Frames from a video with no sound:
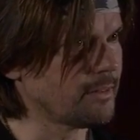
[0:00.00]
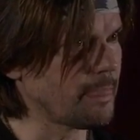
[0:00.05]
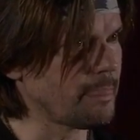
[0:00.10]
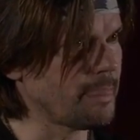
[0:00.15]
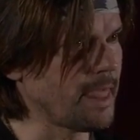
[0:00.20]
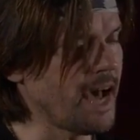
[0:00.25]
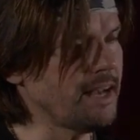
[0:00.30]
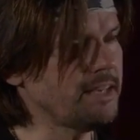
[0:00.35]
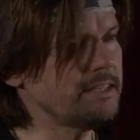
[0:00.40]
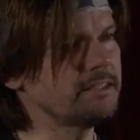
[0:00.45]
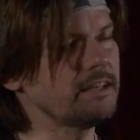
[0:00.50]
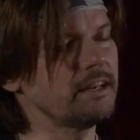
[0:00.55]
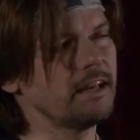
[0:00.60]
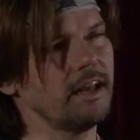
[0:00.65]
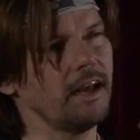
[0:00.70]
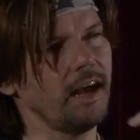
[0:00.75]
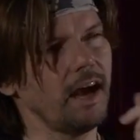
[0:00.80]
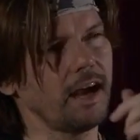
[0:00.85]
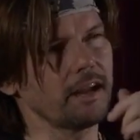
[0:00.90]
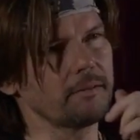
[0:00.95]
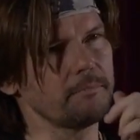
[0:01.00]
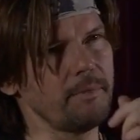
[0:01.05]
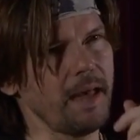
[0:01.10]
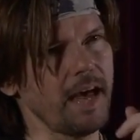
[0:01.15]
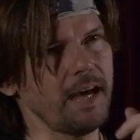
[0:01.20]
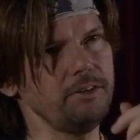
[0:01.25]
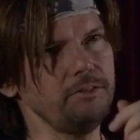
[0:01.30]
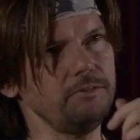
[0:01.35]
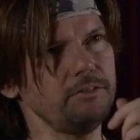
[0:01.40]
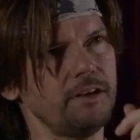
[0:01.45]
That is a
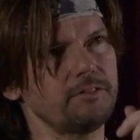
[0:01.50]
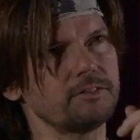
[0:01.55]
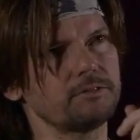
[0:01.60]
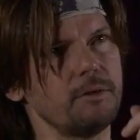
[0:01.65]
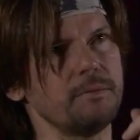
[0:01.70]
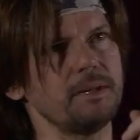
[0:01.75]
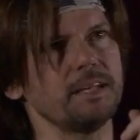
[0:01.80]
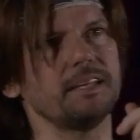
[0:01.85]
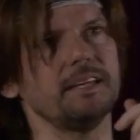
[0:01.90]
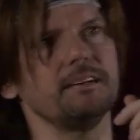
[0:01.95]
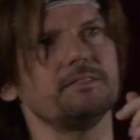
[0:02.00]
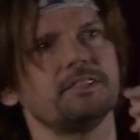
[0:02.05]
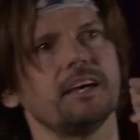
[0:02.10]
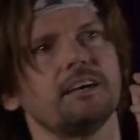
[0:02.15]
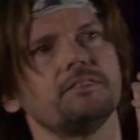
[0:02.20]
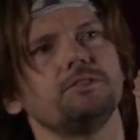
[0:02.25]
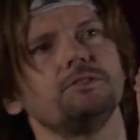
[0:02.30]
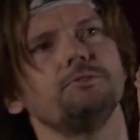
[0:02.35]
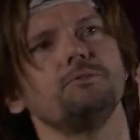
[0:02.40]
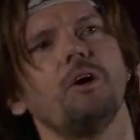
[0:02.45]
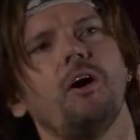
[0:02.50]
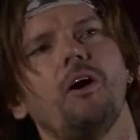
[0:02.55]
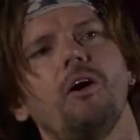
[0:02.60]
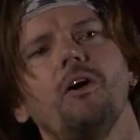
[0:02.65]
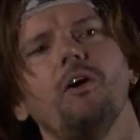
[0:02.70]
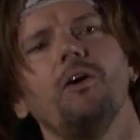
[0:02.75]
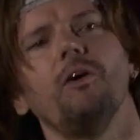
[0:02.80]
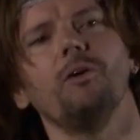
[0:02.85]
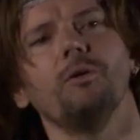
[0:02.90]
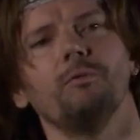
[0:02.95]
man who loves women gives that to
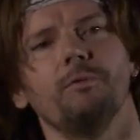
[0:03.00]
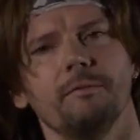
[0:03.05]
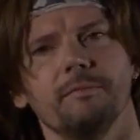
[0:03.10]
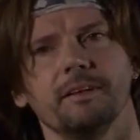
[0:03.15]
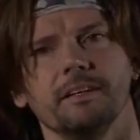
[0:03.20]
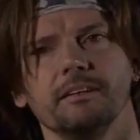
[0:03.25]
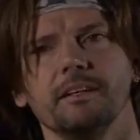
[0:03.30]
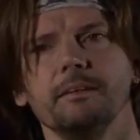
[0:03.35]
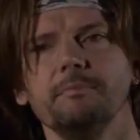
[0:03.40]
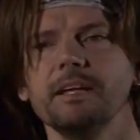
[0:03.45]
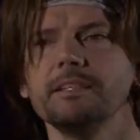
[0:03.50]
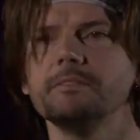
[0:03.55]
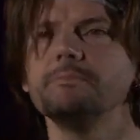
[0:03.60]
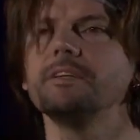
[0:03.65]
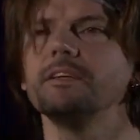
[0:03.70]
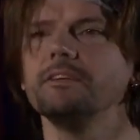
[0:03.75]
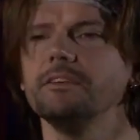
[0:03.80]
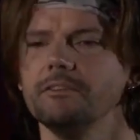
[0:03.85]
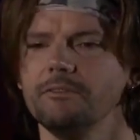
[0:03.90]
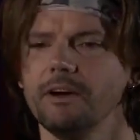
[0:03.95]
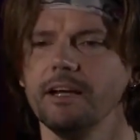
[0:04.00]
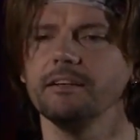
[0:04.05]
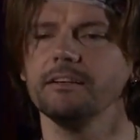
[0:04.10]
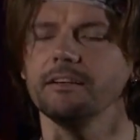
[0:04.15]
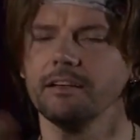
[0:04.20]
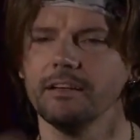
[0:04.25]
all women. He makes them say, you know what?